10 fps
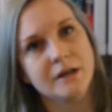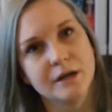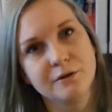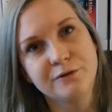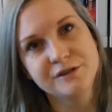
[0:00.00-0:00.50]

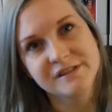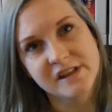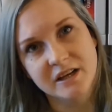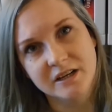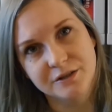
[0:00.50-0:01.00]
Now the first
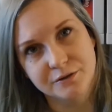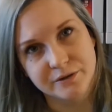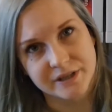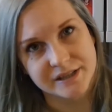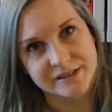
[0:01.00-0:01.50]
thing I do
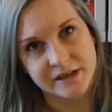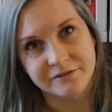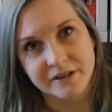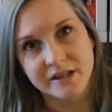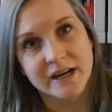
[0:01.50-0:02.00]
is I fill